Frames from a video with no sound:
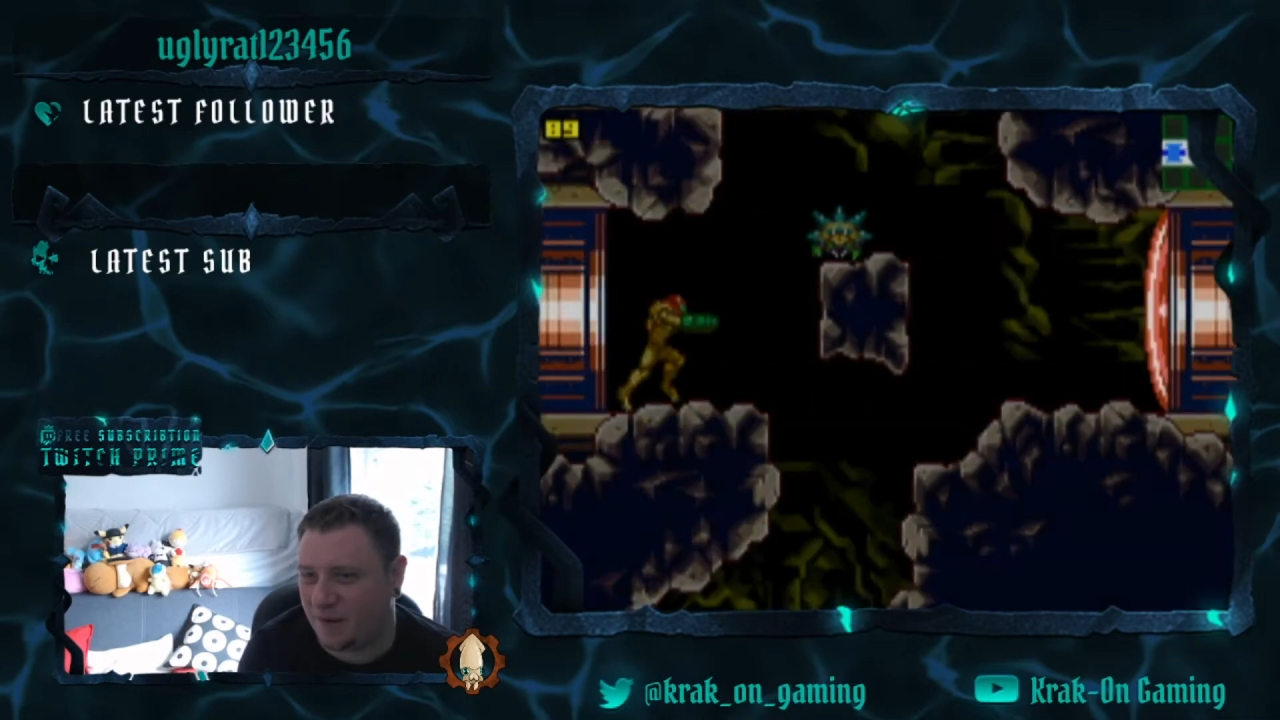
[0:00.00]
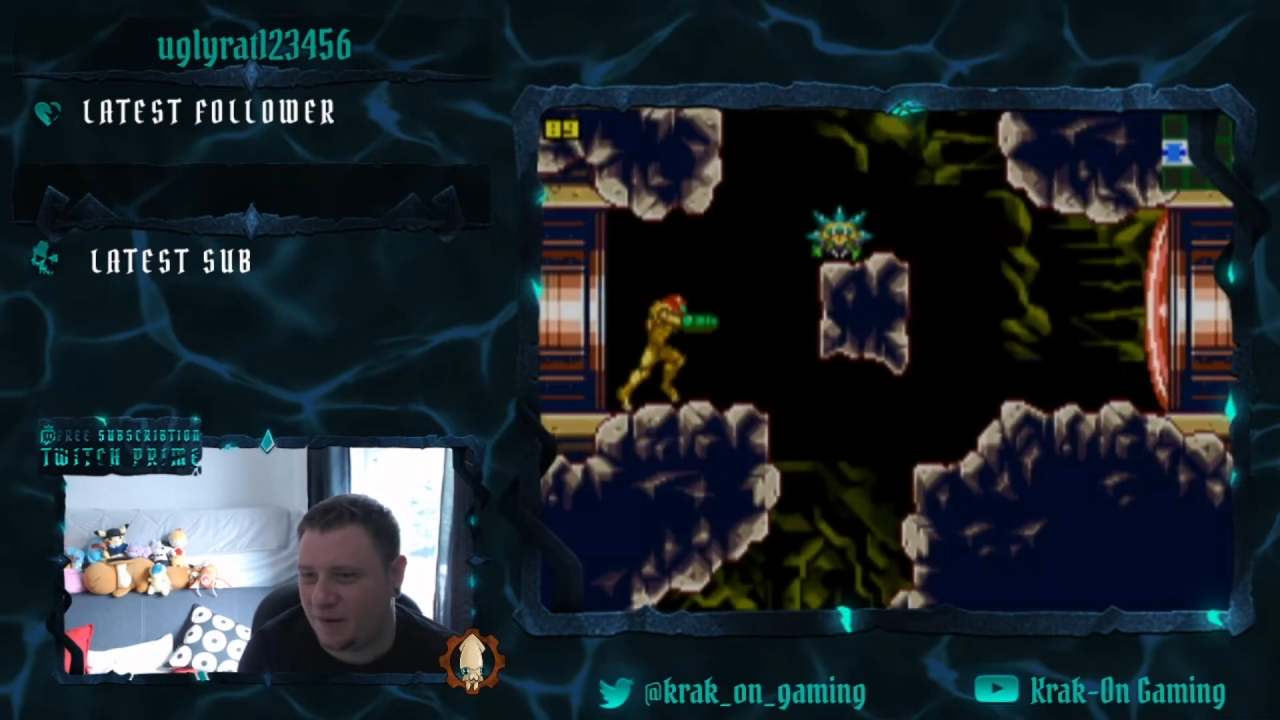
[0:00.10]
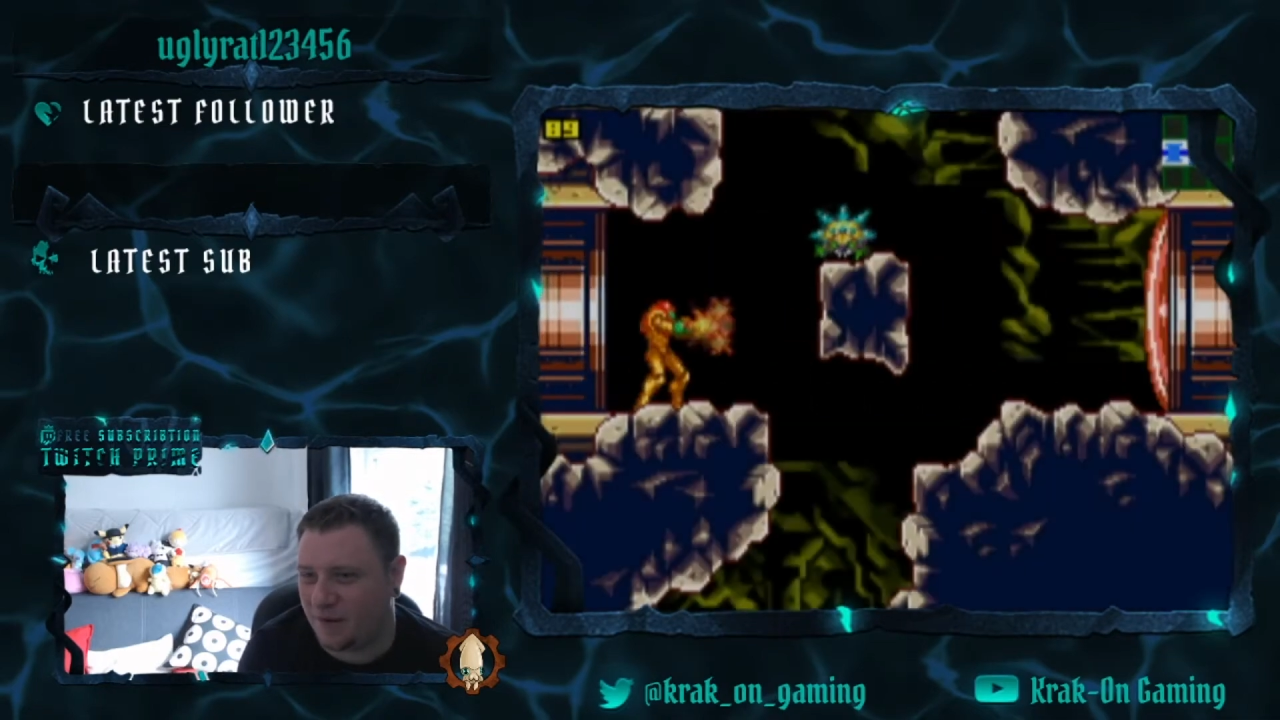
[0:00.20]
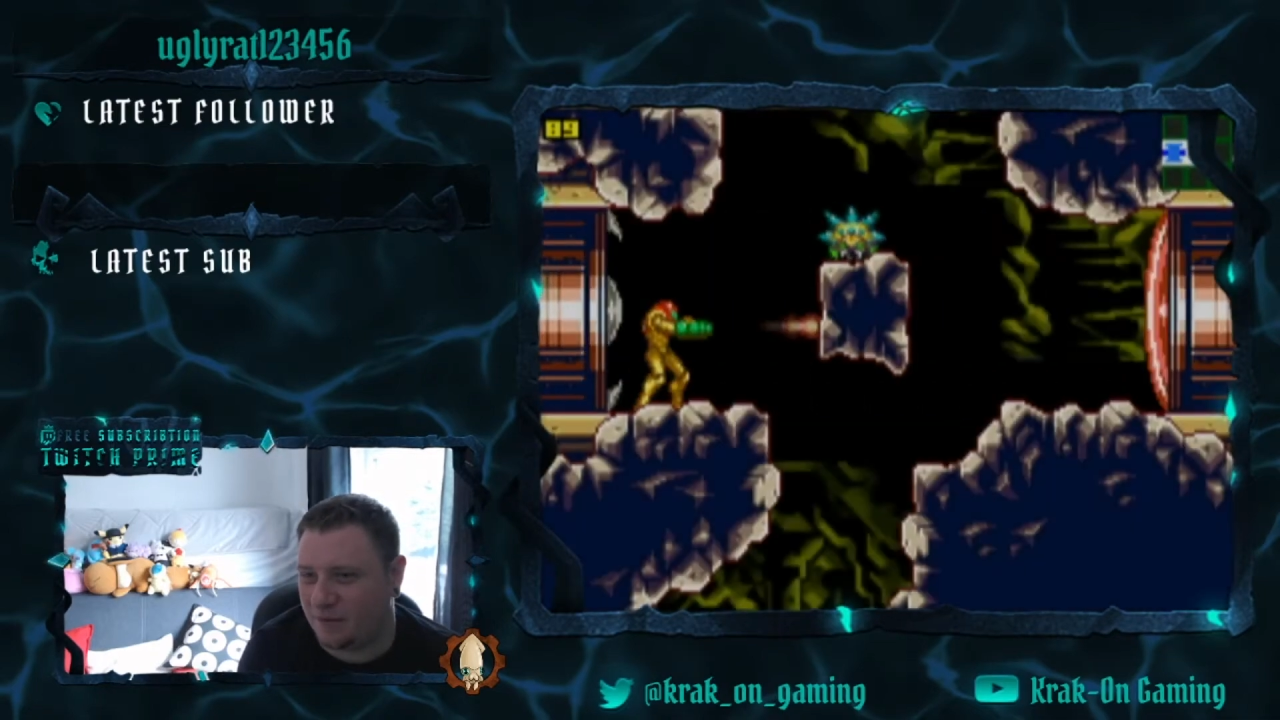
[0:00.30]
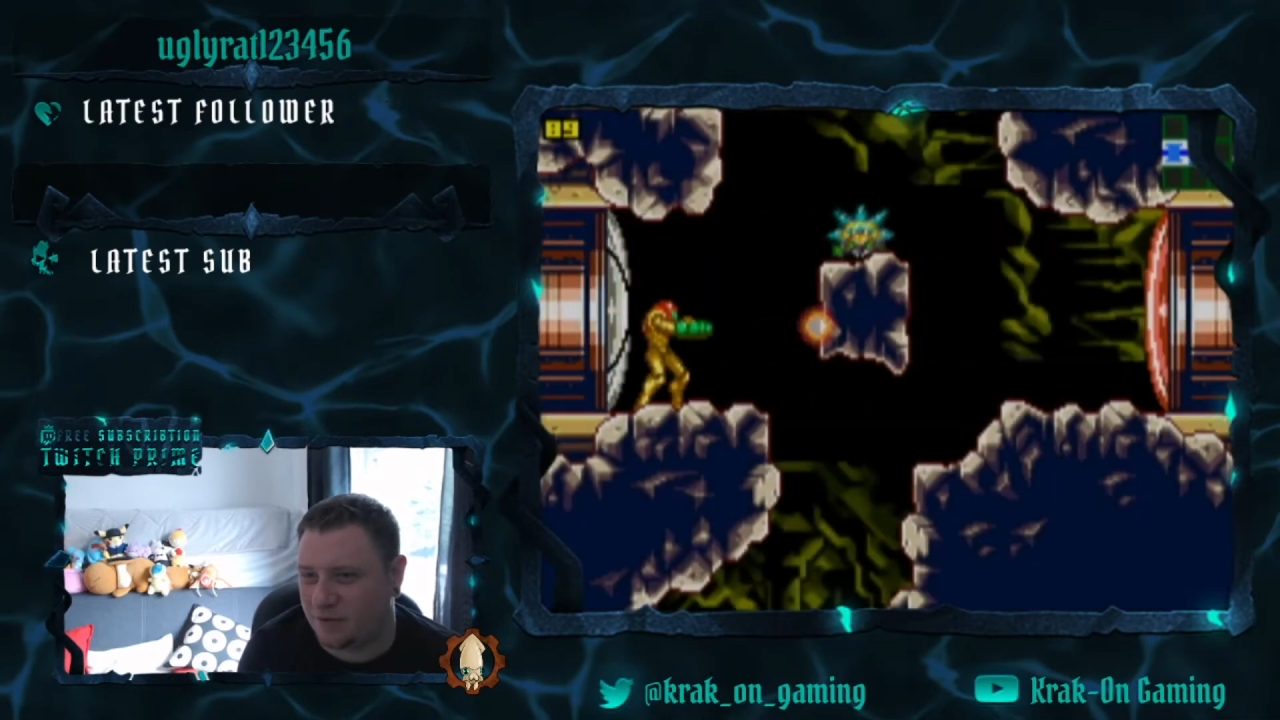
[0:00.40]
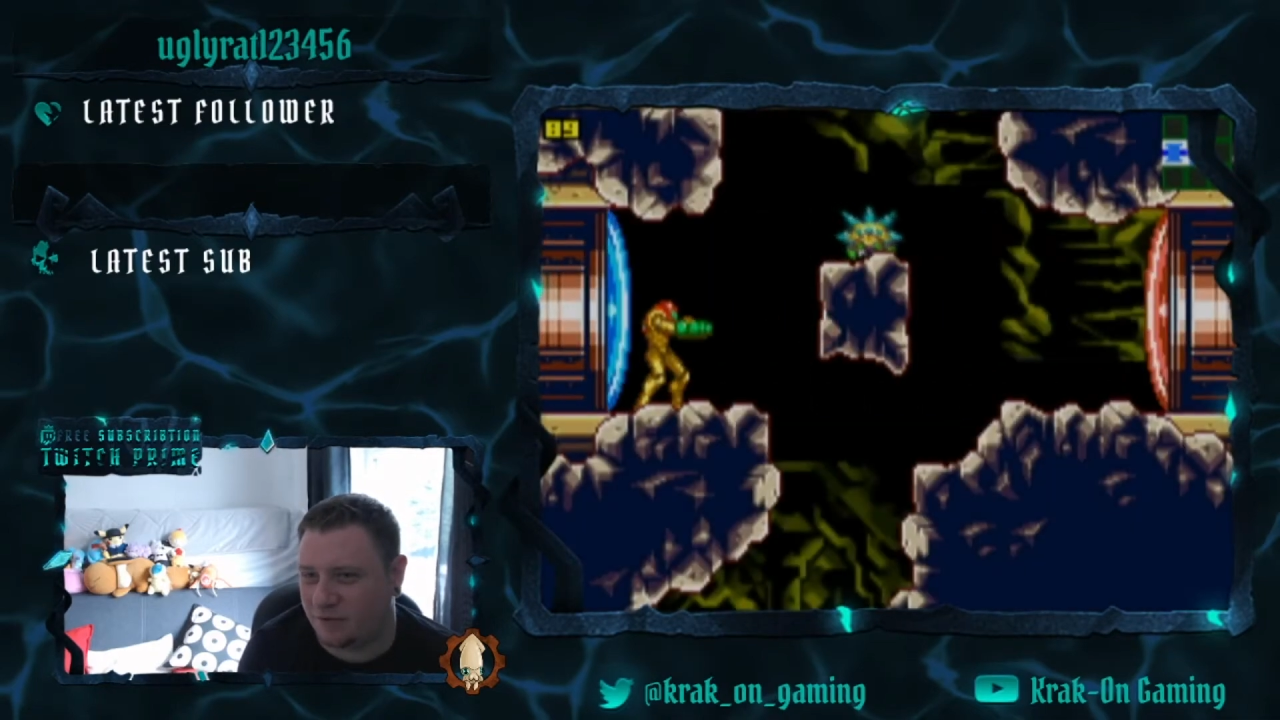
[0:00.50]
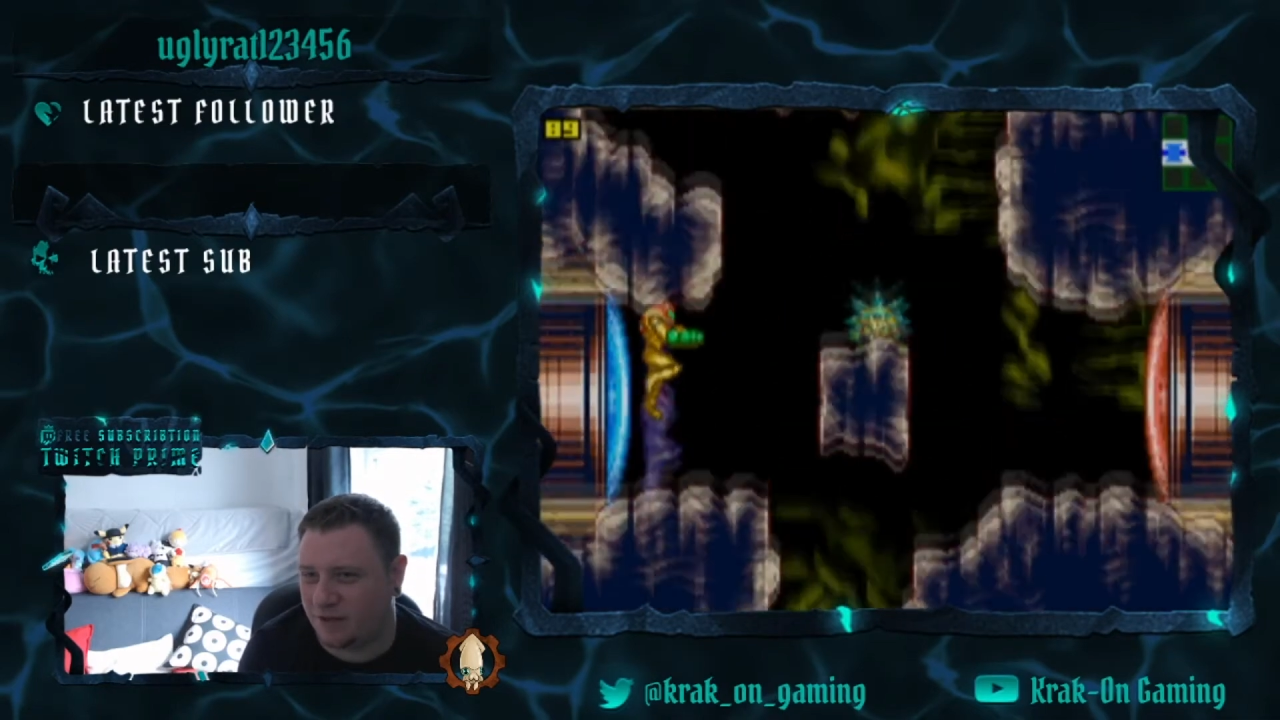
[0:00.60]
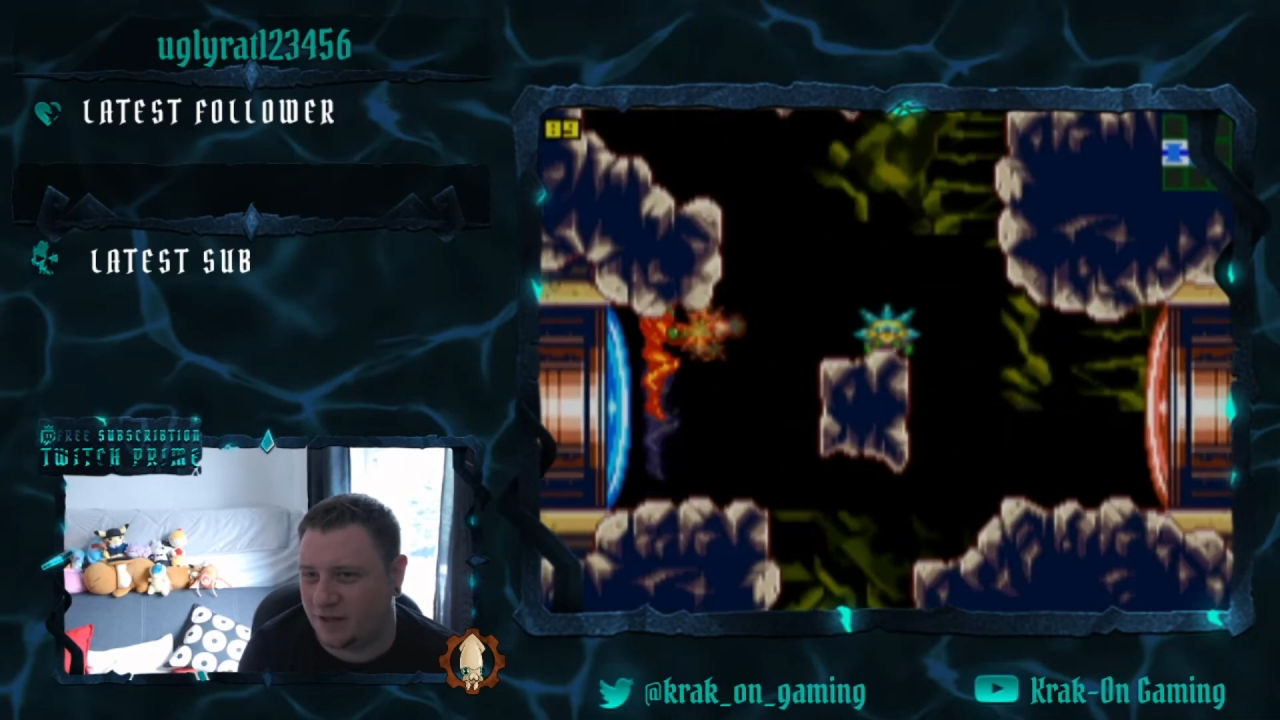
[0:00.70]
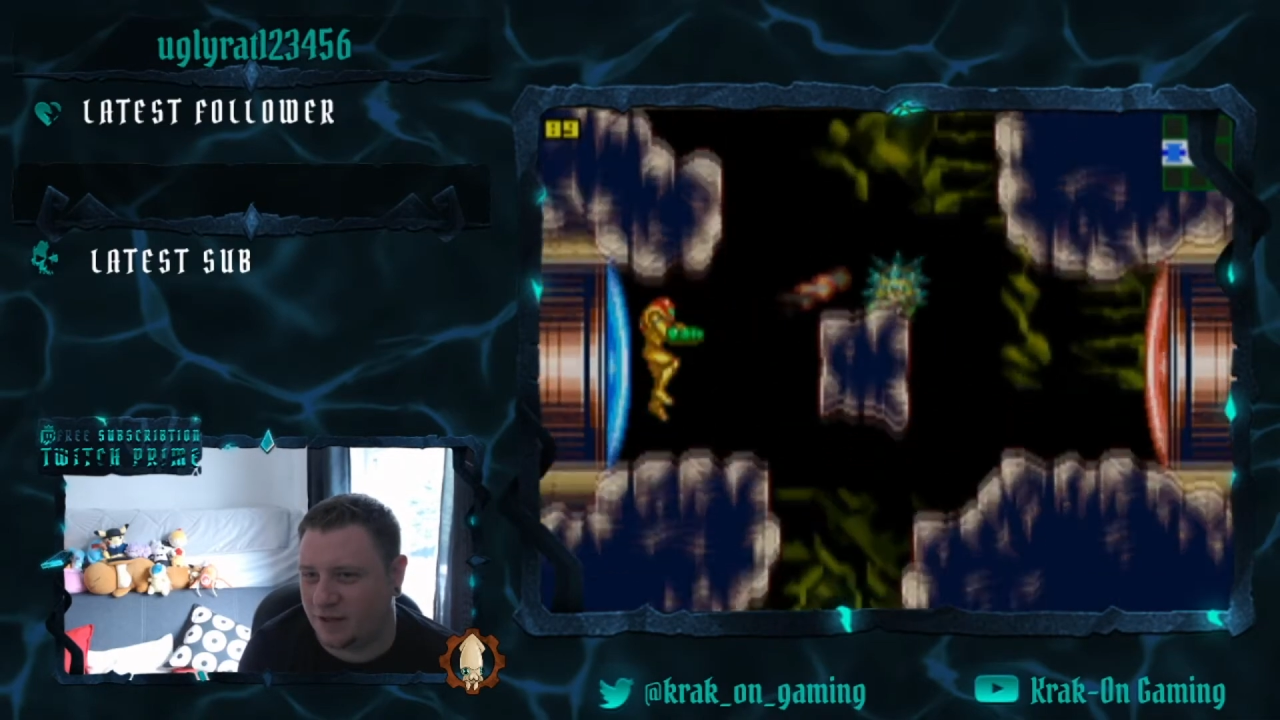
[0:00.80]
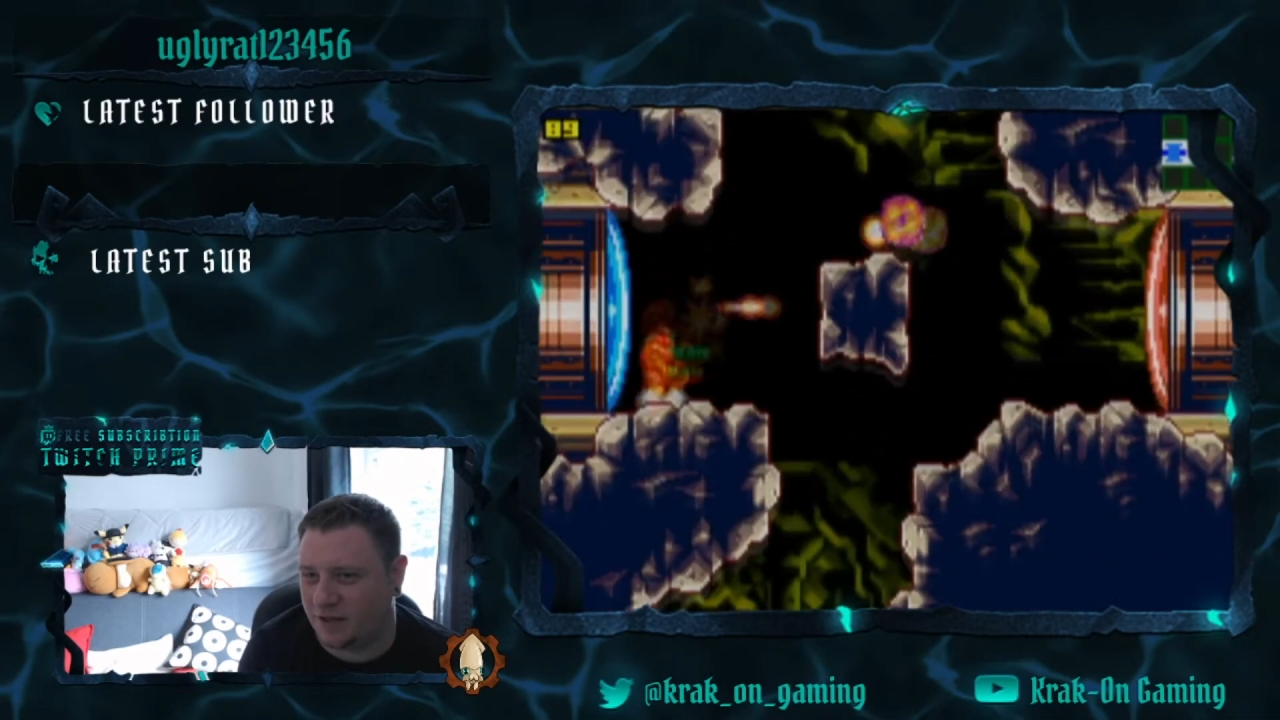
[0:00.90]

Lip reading: It was a really